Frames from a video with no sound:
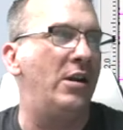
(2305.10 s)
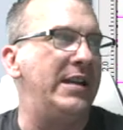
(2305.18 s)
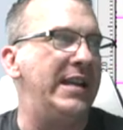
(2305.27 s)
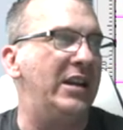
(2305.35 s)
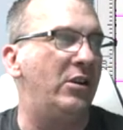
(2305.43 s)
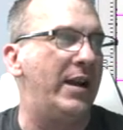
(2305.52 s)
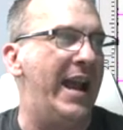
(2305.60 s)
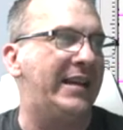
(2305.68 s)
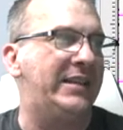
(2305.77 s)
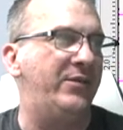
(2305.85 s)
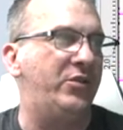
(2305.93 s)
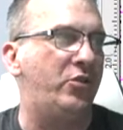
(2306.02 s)

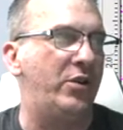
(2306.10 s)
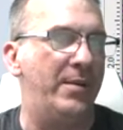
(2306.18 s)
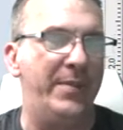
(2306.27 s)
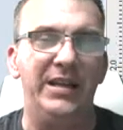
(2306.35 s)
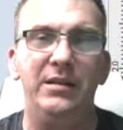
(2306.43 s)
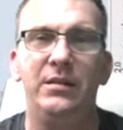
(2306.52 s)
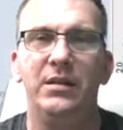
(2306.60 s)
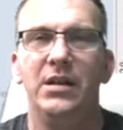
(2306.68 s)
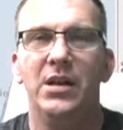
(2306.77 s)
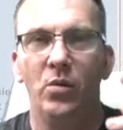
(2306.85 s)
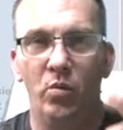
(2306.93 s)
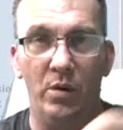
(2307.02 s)
interactive trimming,
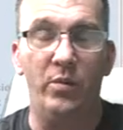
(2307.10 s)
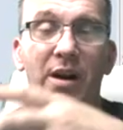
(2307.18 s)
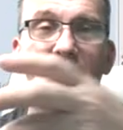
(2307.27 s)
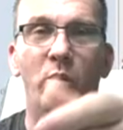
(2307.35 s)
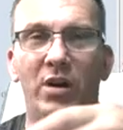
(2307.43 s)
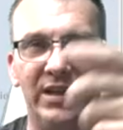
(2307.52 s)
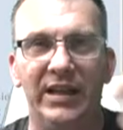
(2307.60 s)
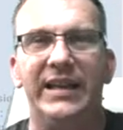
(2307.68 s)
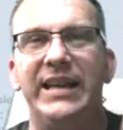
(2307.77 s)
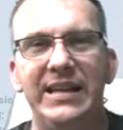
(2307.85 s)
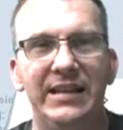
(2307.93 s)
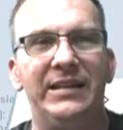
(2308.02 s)
where we're
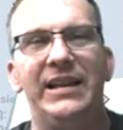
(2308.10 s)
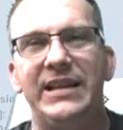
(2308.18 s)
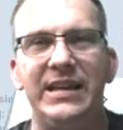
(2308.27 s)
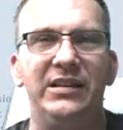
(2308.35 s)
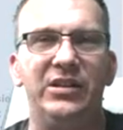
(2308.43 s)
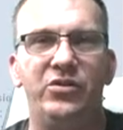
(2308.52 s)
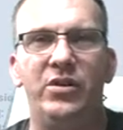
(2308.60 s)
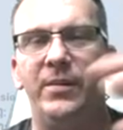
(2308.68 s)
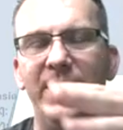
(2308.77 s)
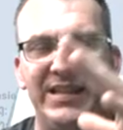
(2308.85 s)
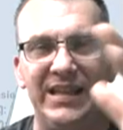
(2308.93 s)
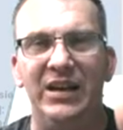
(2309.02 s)
clicking and clicking to trim.
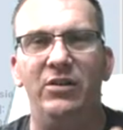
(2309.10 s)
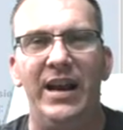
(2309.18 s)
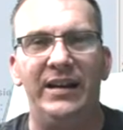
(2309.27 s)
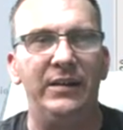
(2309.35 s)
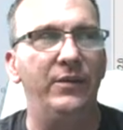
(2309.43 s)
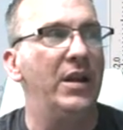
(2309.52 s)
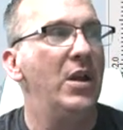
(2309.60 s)
That's interactive.